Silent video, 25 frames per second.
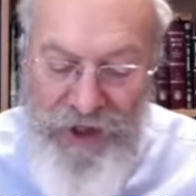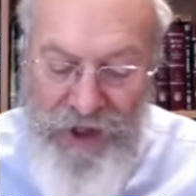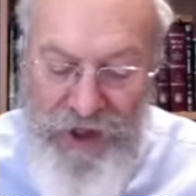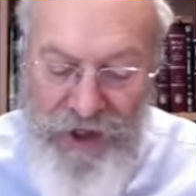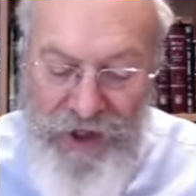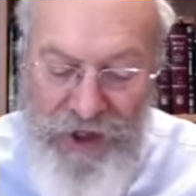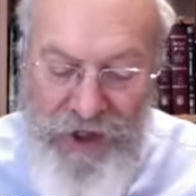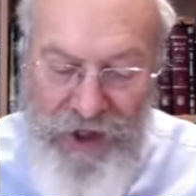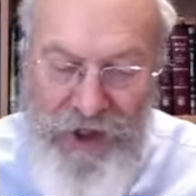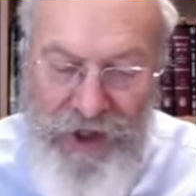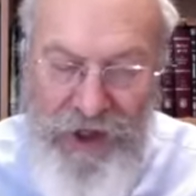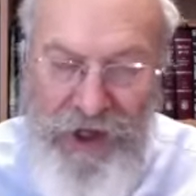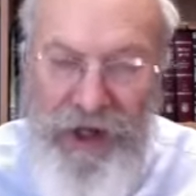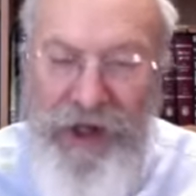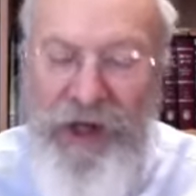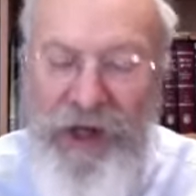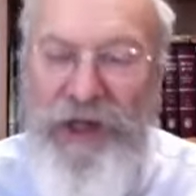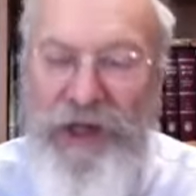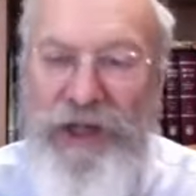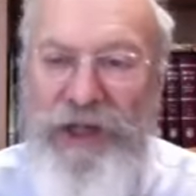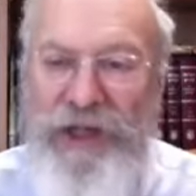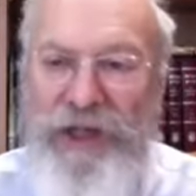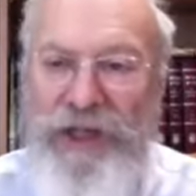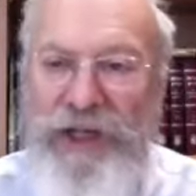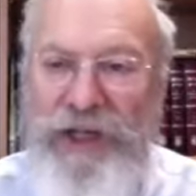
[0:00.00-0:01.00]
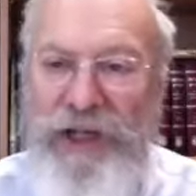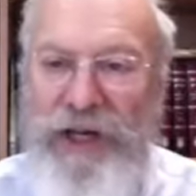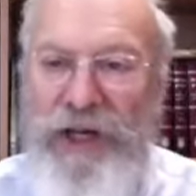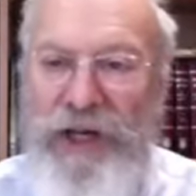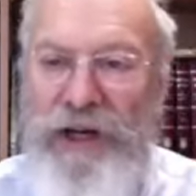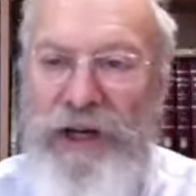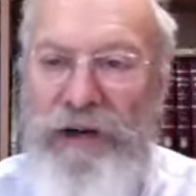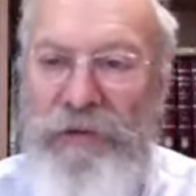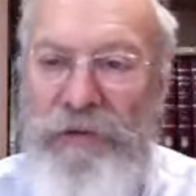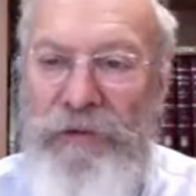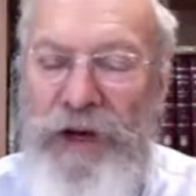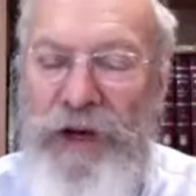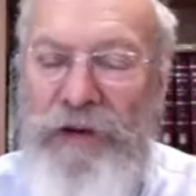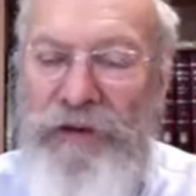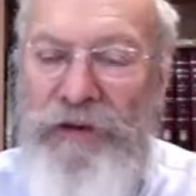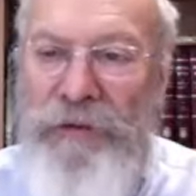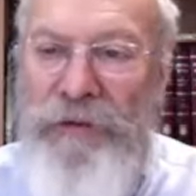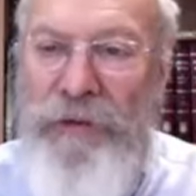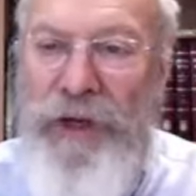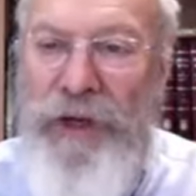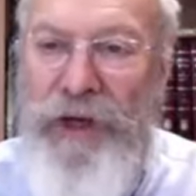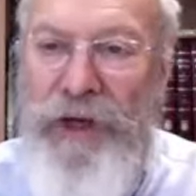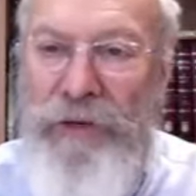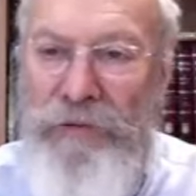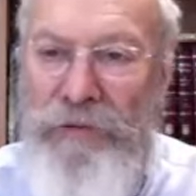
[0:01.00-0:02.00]
Uh, and uh, we have to
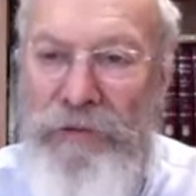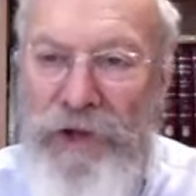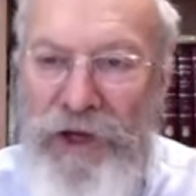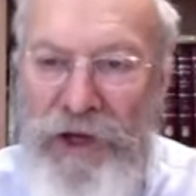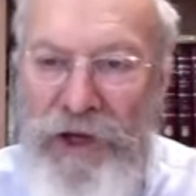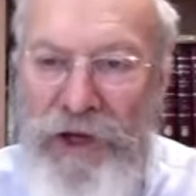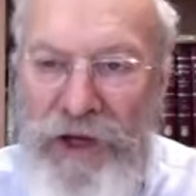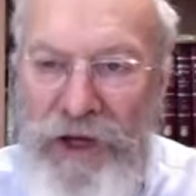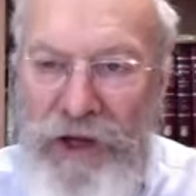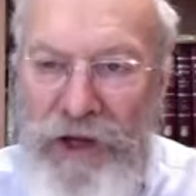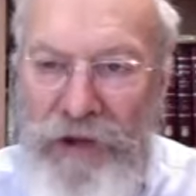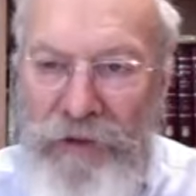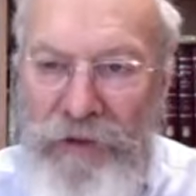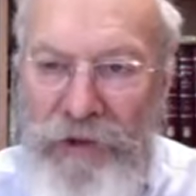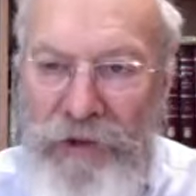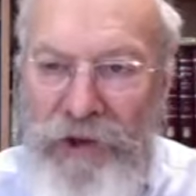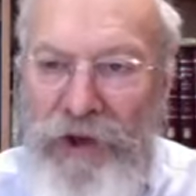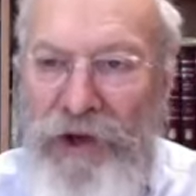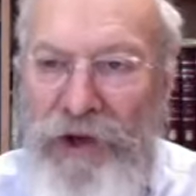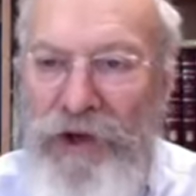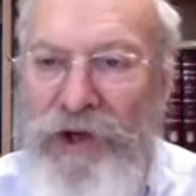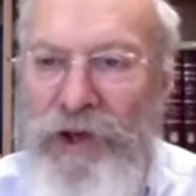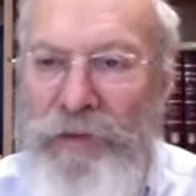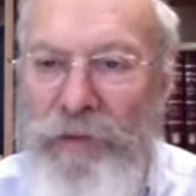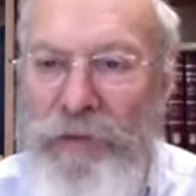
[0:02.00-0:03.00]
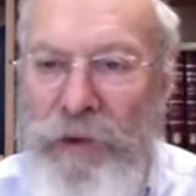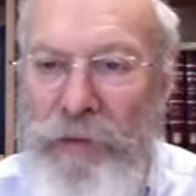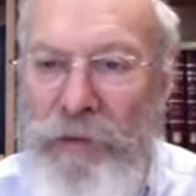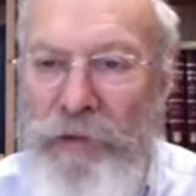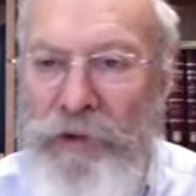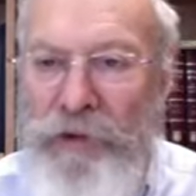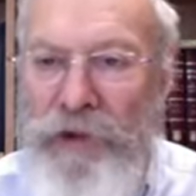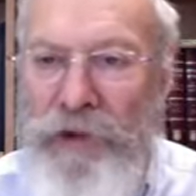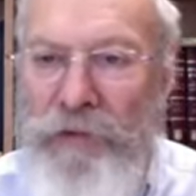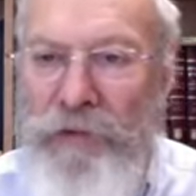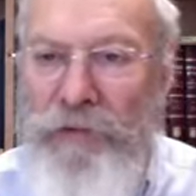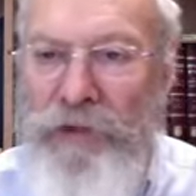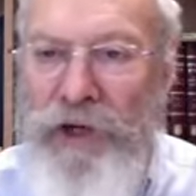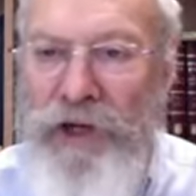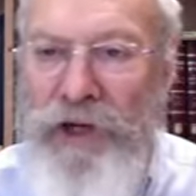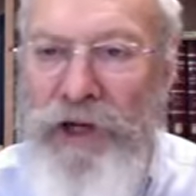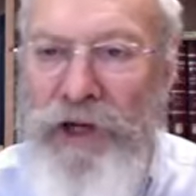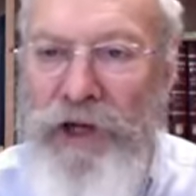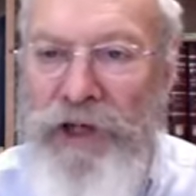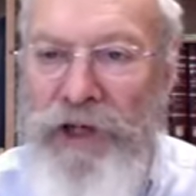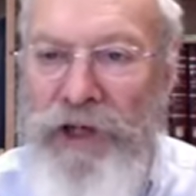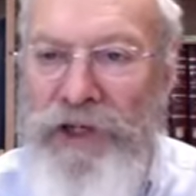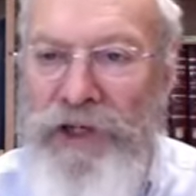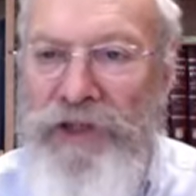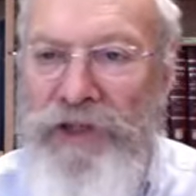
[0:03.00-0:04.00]
make a bracha, and we can't remember what the
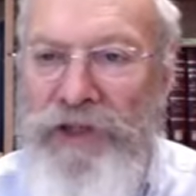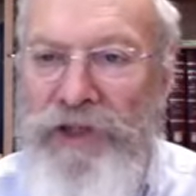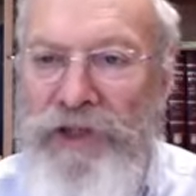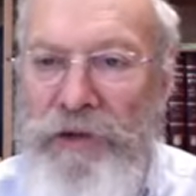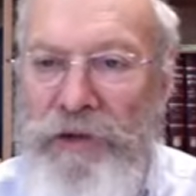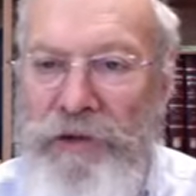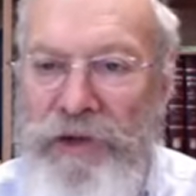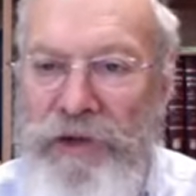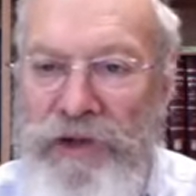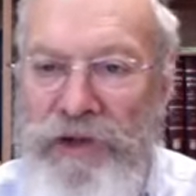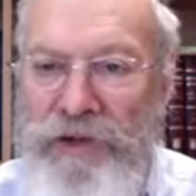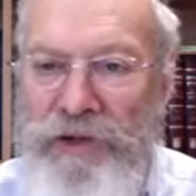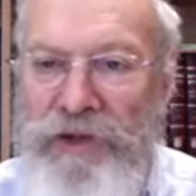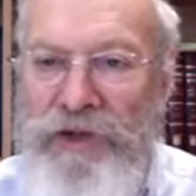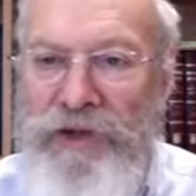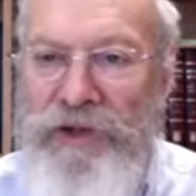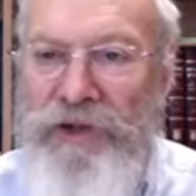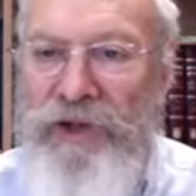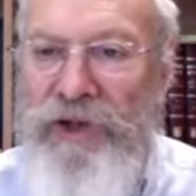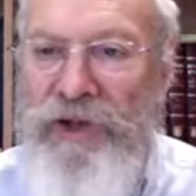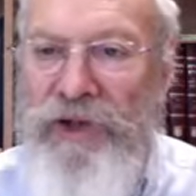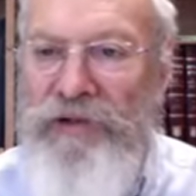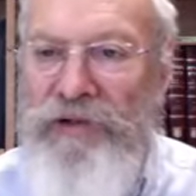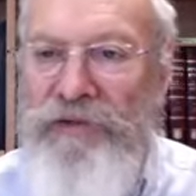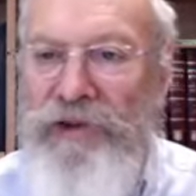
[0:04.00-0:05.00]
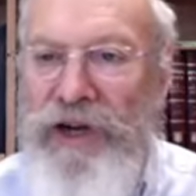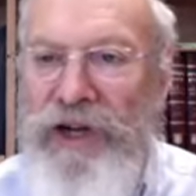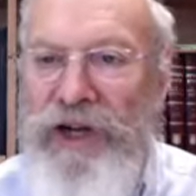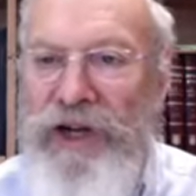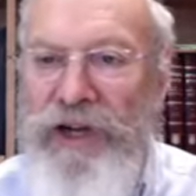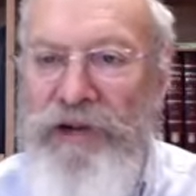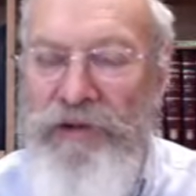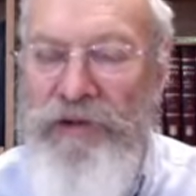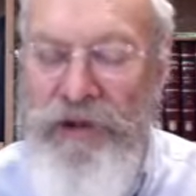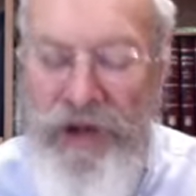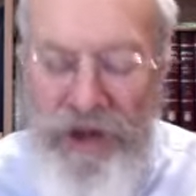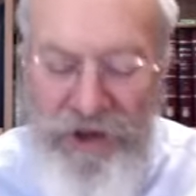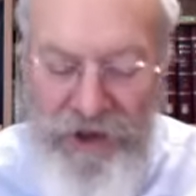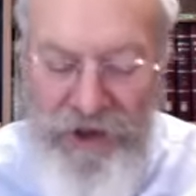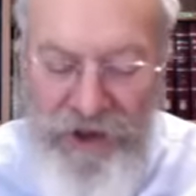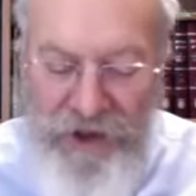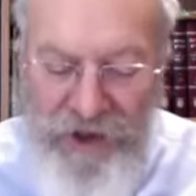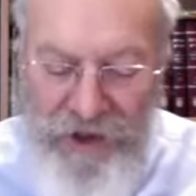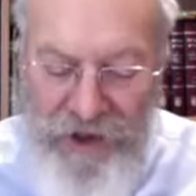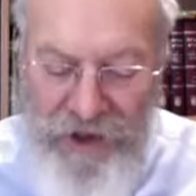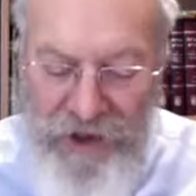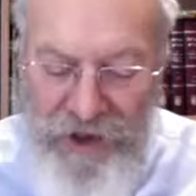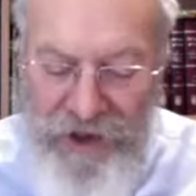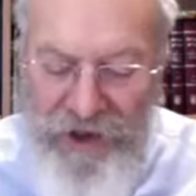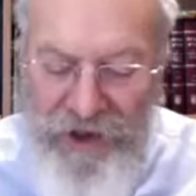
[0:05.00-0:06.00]
bracha is, so we sort of start running around
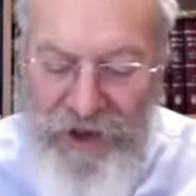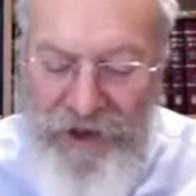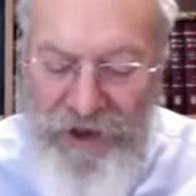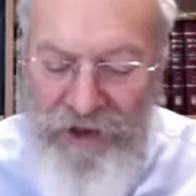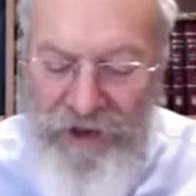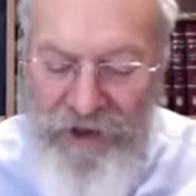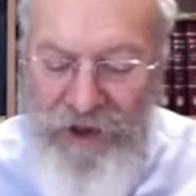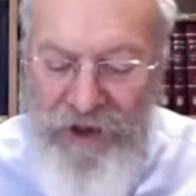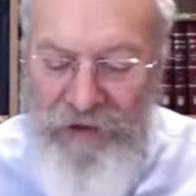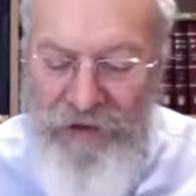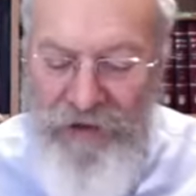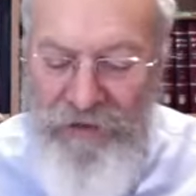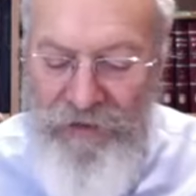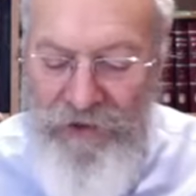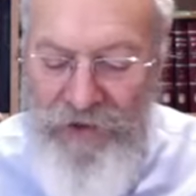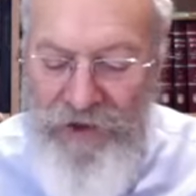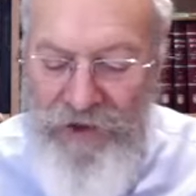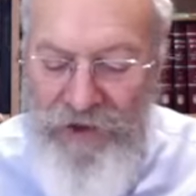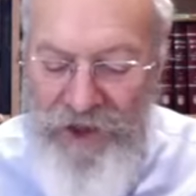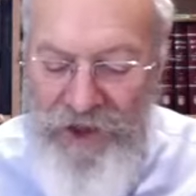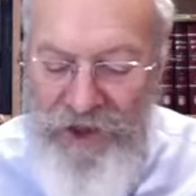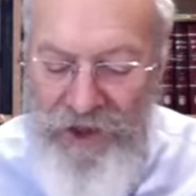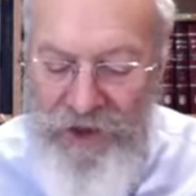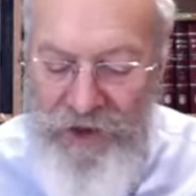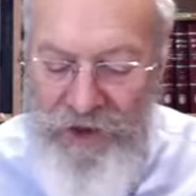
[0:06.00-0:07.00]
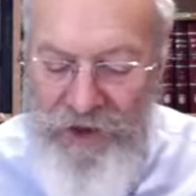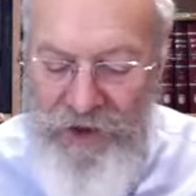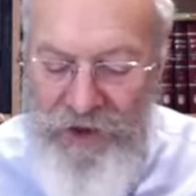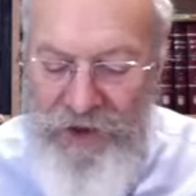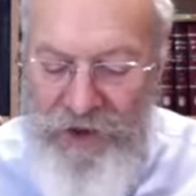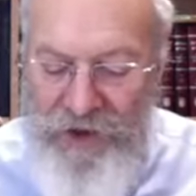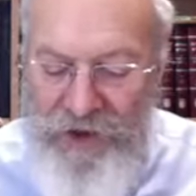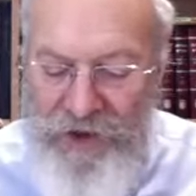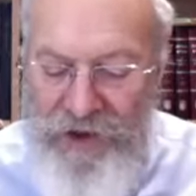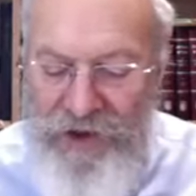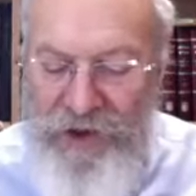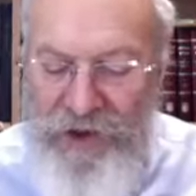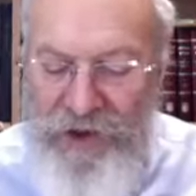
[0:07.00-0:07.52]
looking for a siddur.